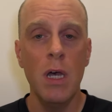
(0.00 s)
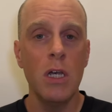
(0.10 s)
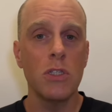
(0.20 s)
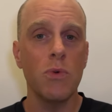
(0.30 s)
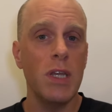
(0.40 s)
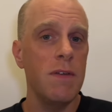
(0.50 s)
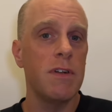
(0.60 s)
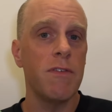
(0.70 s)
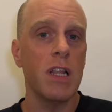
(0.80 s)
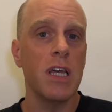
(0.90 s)
So even
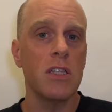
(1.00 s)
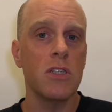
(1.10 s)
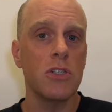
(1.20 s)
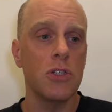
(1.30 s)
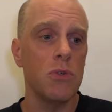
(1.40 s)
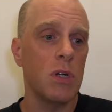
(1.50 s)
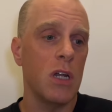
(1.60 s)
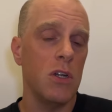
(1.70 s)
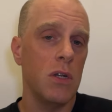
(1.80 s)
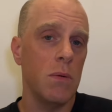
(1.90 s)
if I like the
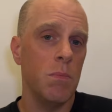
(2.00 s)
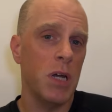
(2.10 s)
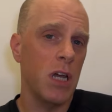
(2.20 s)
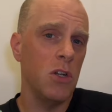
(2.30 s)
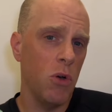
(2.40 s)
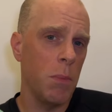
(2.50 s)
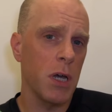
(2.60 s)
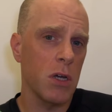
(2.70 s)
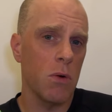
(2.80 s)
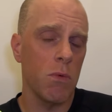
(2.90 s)
shoe but I know I'm
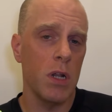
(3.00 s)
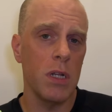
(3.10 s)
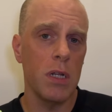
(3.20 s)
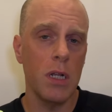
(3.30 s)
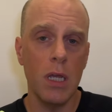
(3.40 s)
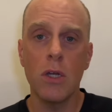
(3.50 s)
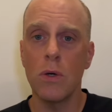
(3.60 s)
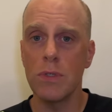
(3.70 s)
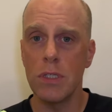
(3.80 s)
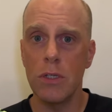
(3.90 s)
not going to run in it, it
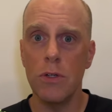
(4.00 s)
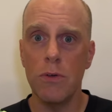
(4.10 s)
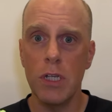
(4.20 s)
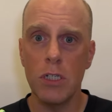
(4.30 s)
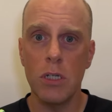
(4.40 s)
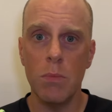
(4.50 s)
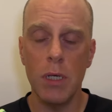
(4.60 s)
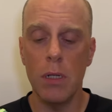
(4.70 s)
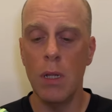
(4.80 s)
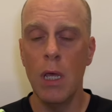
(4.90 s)
goes in the donation
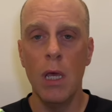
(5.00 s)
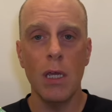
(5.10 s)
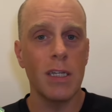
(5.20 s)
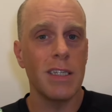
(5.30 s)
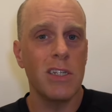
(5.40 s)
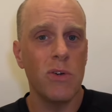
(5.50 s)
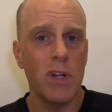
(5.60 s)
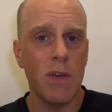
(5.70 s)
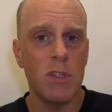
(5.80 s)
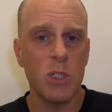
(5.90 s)
bin, because I don't
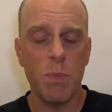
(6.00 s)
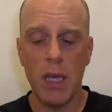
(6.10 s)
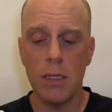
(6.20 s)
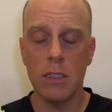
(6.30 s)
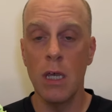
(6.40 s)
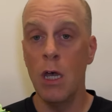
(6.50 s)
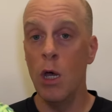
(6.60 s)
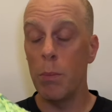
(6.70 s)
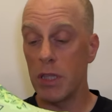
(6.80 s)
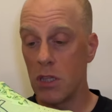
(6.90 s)
have the space.
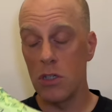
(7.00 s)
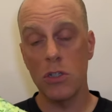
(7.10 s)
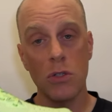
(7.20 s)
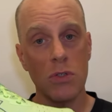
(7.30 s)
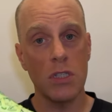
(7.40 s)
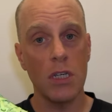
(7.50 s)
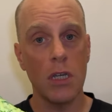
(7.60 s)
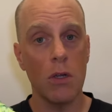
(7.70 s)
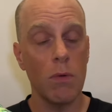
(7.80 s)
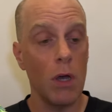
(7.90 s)
But this shoe's
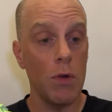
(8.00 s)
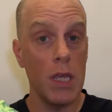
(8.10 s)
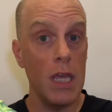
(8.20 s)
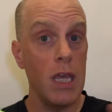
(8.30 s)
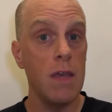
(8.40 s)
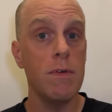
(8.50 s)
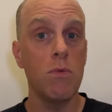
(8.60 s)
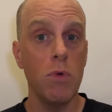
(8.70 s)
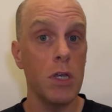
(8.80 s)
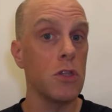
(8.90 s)
sticking around,
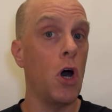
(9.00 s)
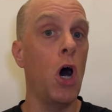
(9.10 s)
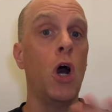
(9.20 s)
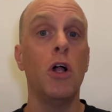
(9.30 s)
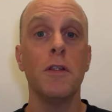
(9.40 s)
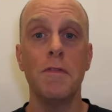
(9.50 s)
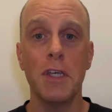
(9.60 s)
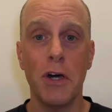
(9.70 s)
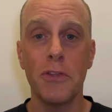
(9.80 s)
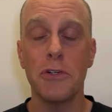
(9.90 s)
even with all of
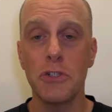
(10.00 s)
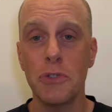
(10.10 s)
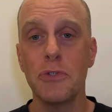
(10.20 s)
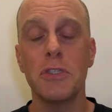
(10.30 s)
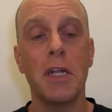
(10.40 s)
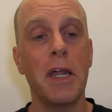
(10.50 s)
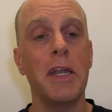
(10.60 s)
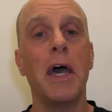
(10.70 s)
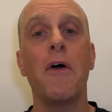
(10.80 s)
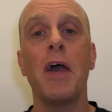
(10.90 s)
the other shoes that I
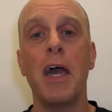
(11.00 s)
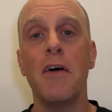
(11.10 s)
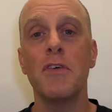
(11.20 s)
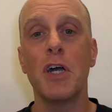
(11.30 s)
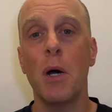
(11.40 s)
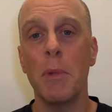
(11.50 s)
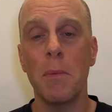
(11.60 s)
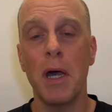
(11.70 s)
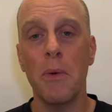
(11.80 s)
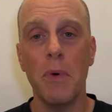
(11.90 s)
now have coming
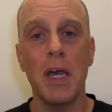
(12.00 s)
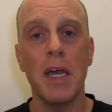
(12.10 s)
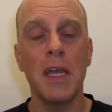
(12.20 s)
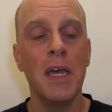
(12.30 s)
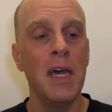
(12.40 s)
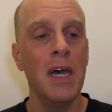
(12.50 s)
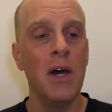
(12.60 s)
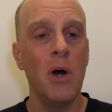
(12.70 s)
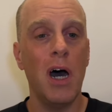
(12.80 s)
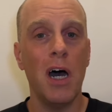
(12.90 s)
my way,
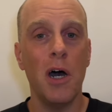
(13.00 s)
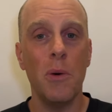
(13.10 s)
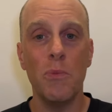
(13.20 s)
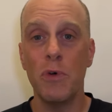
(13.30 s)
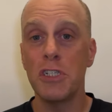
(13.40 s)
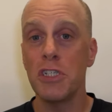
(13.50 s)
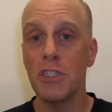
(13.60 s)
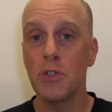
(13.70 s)
which is